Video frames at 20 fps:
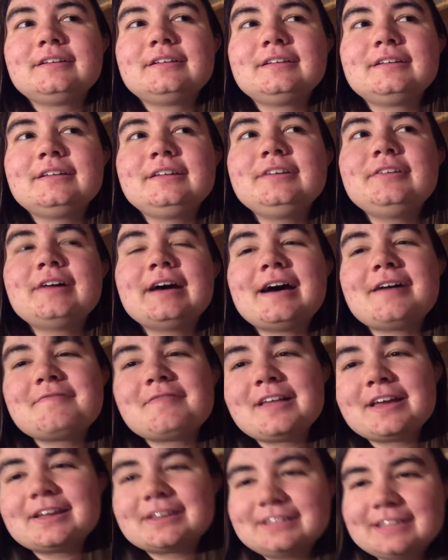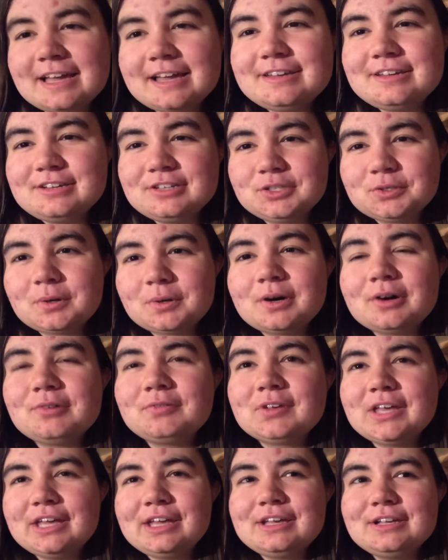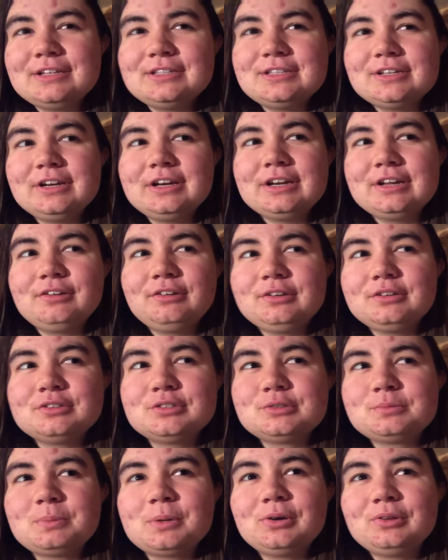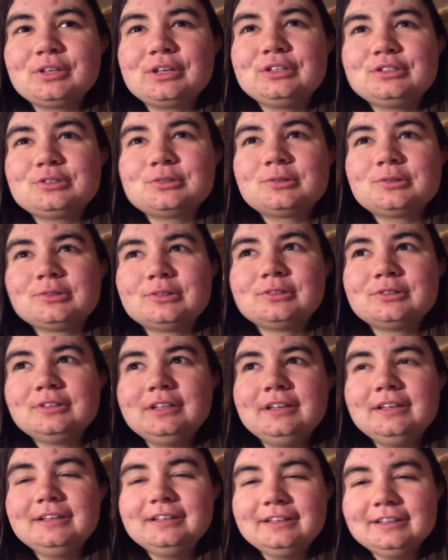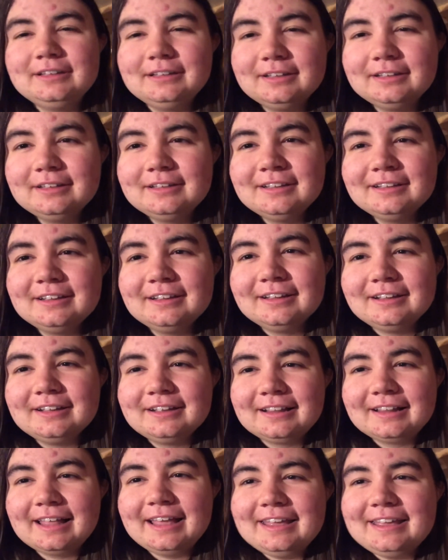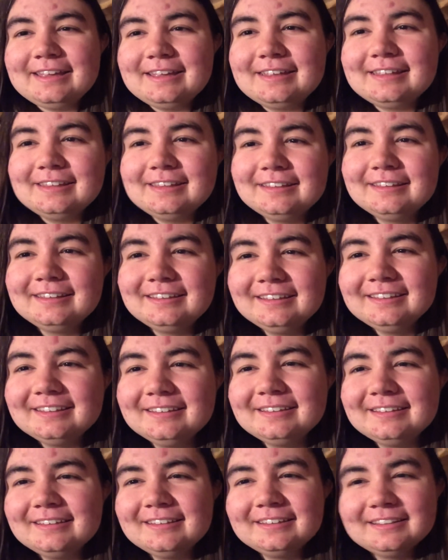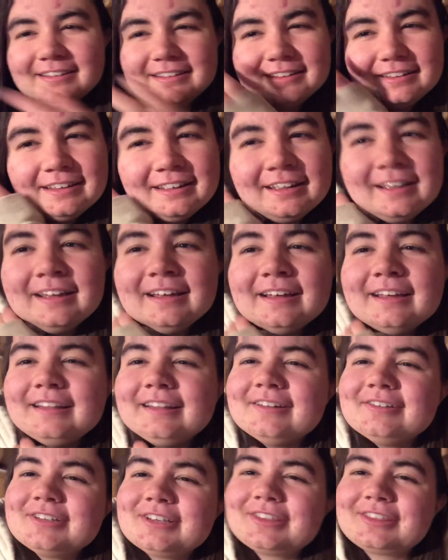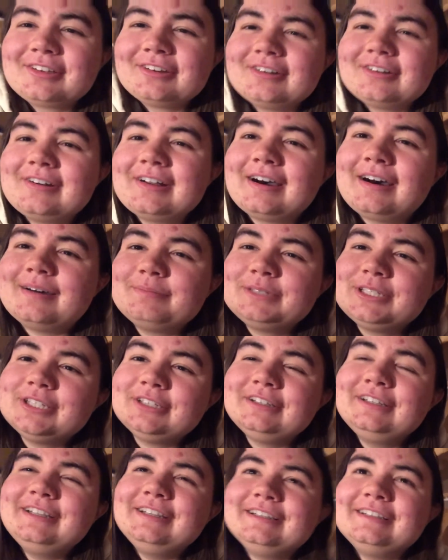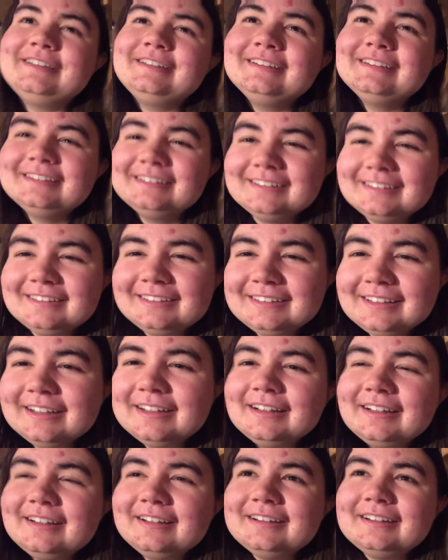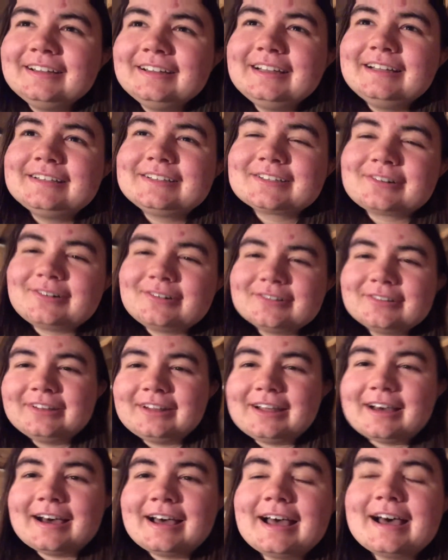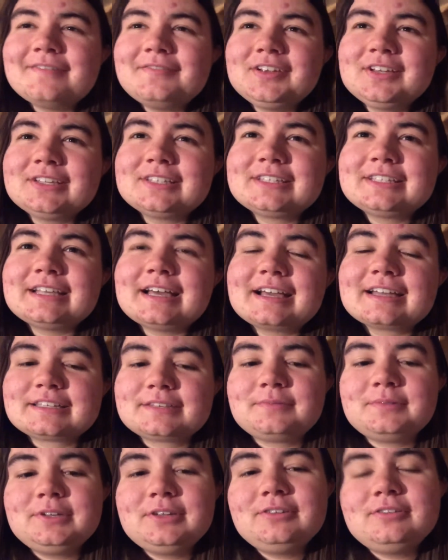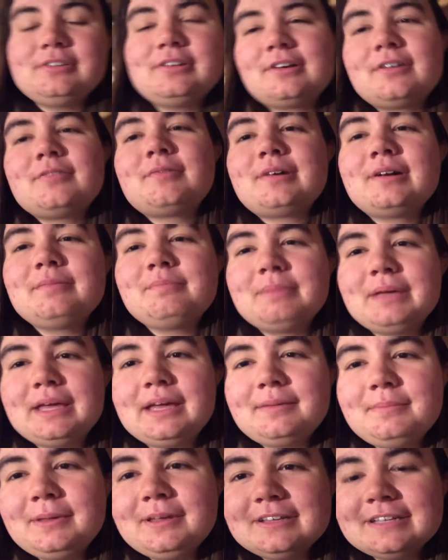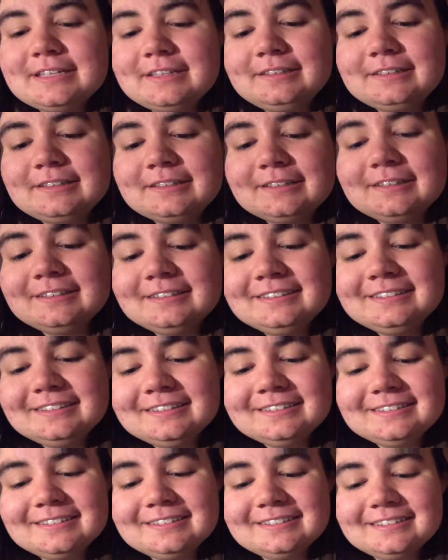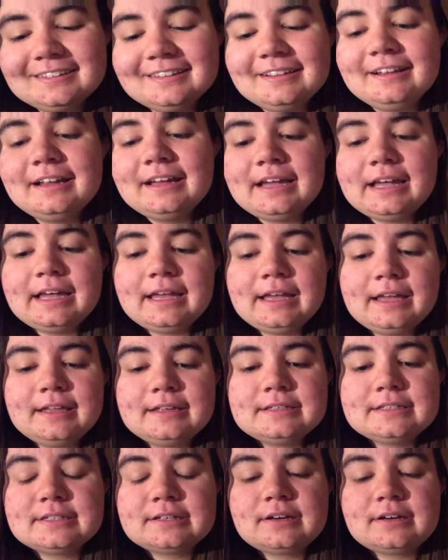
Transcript: you have, like, 10 to 12 kids or you use birth control. Like, there's a third option. It's called not having sex when you don't want babies. And,